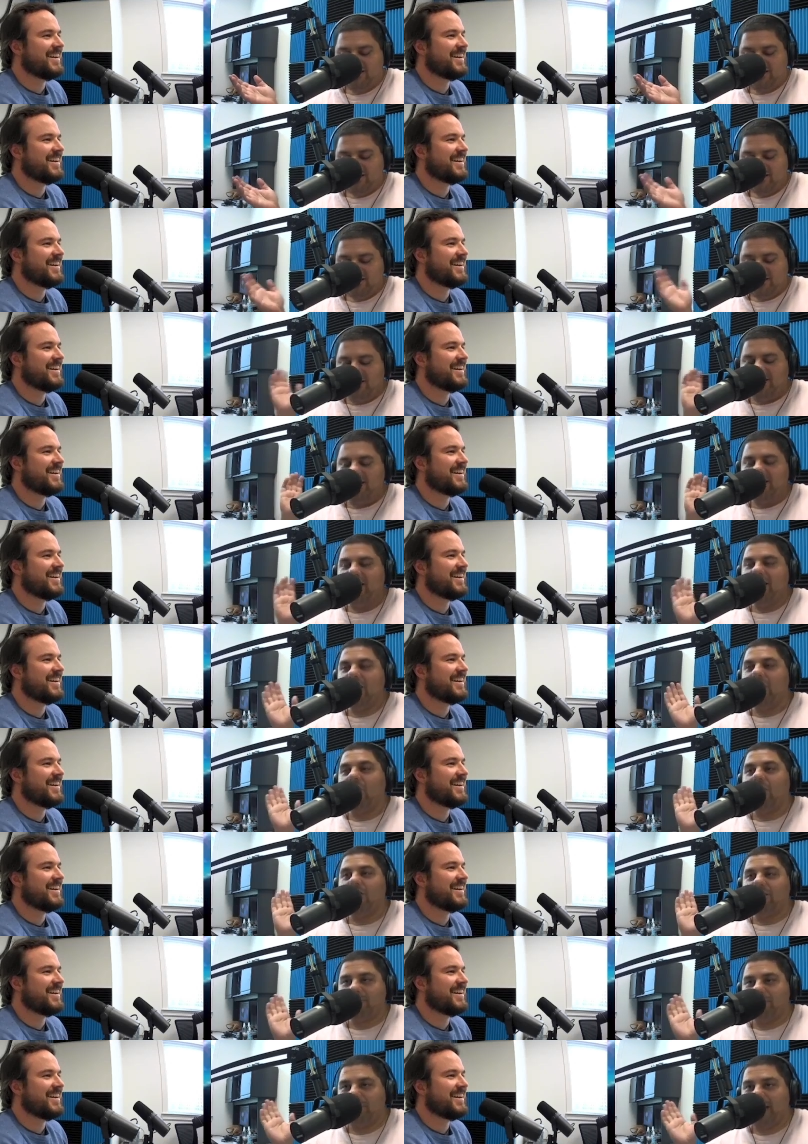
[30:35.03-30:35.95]
Speaker 1: the New
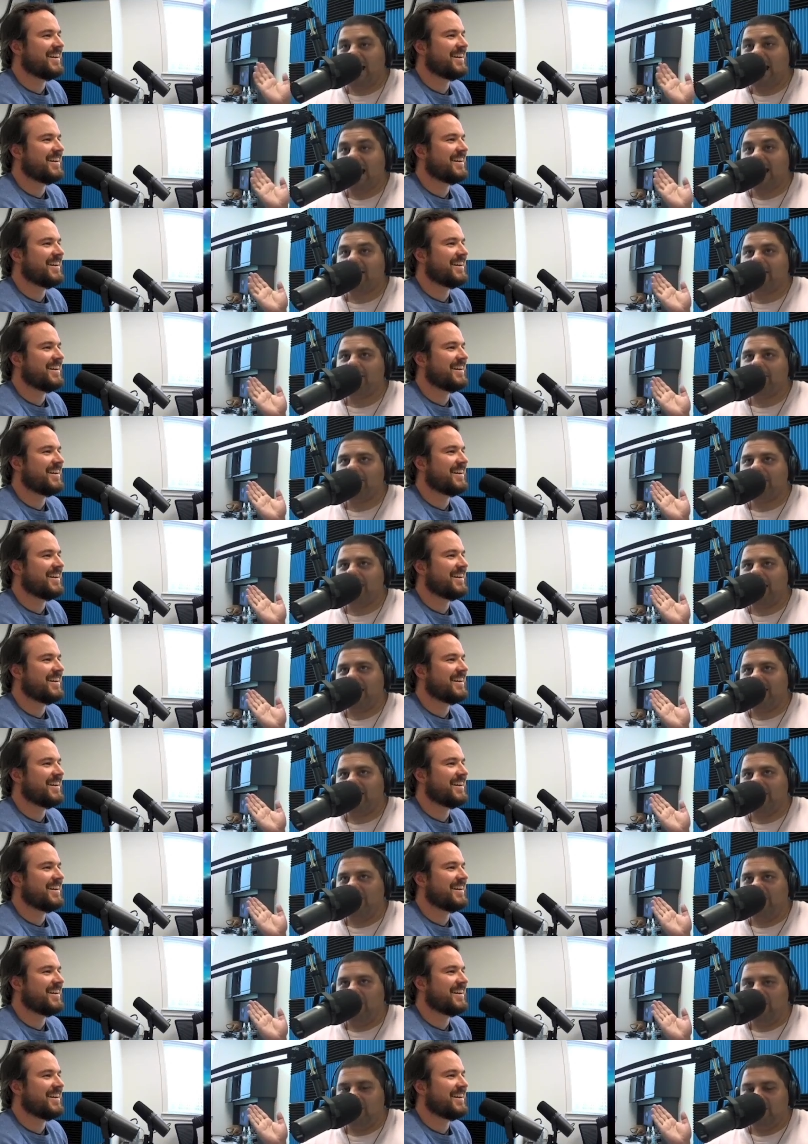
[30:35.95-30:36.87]
York Packers, I
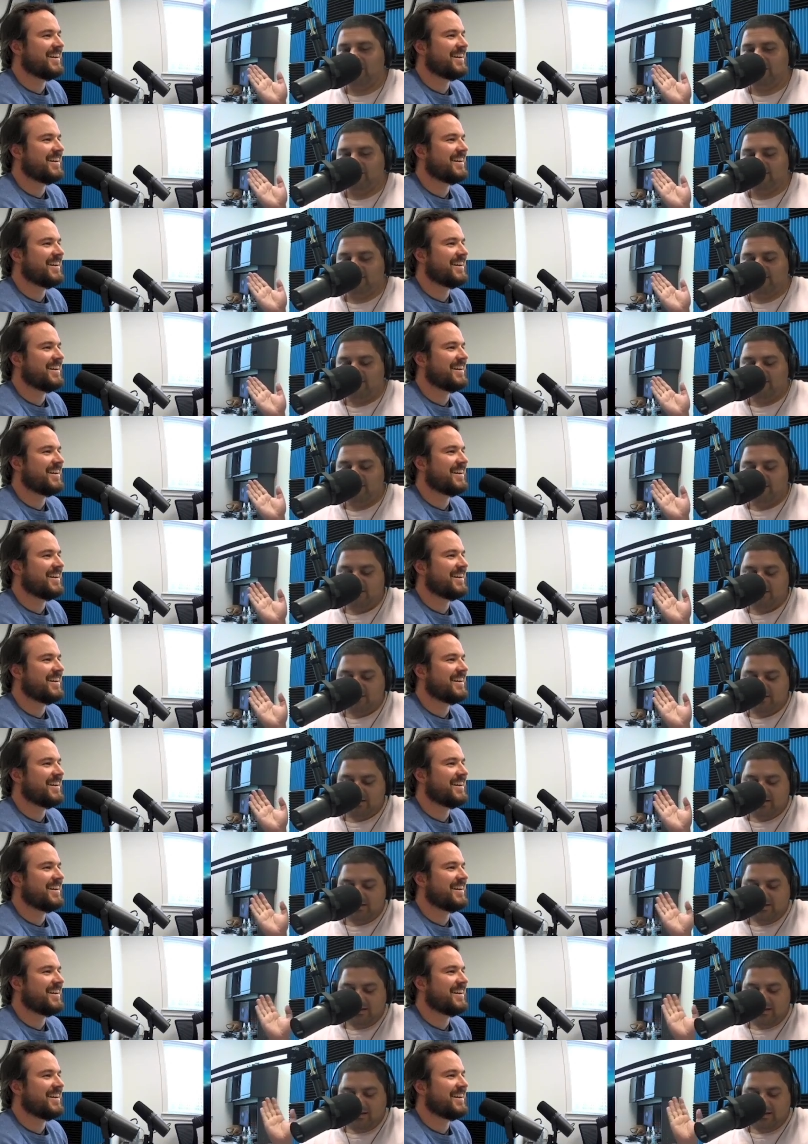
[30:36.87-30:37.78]
call it.
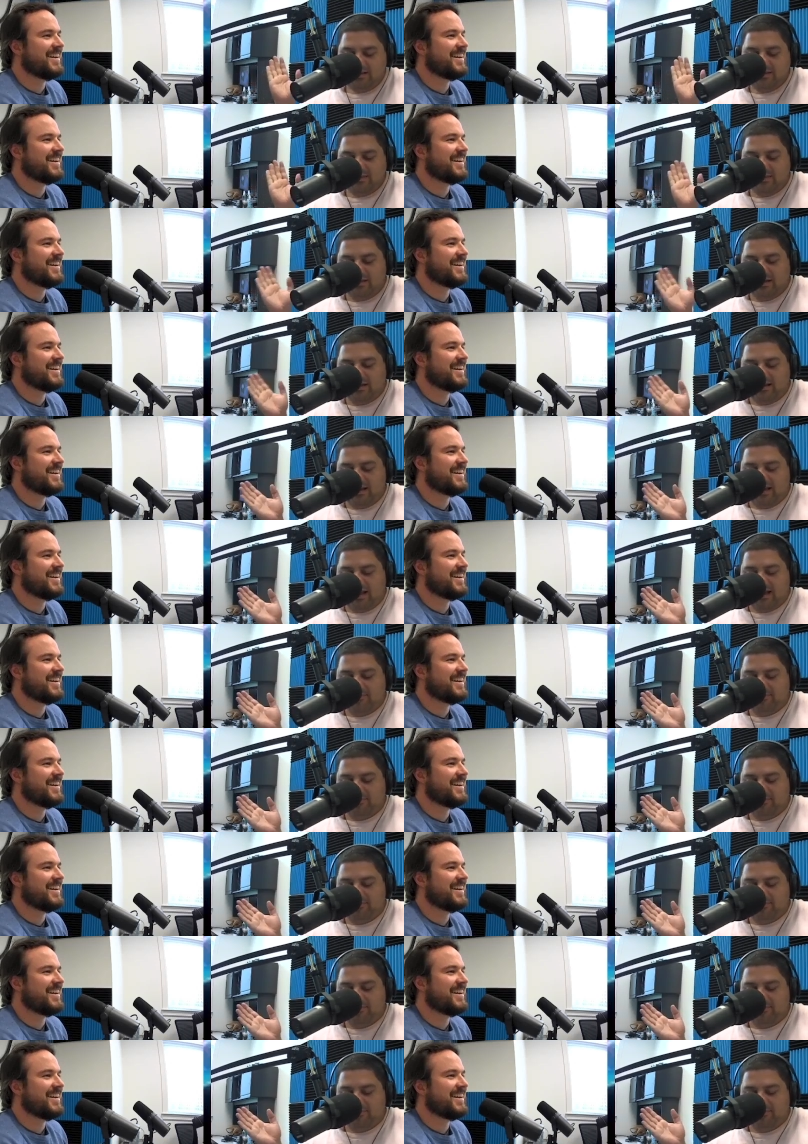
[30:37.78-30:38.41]
Then you have